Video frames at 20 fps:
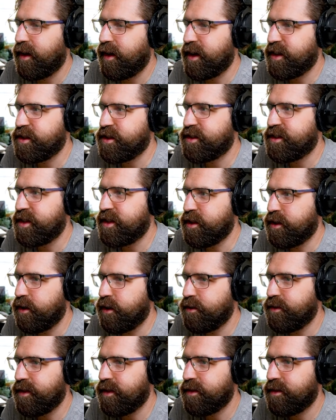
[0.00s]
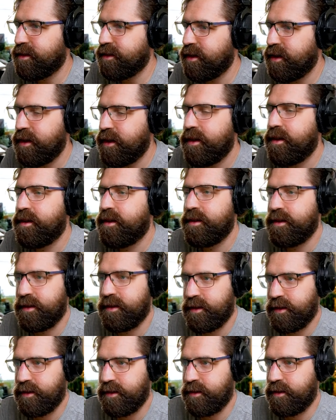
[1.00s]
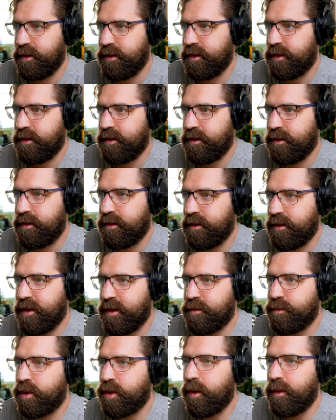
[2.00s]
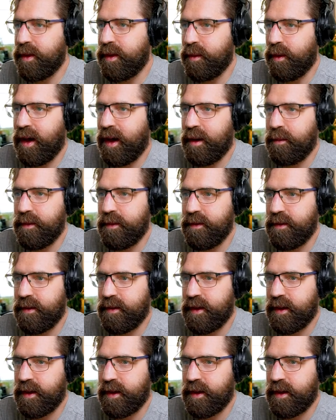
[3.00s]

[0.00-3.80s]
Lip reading: I just didn't notice. That's probably what happened.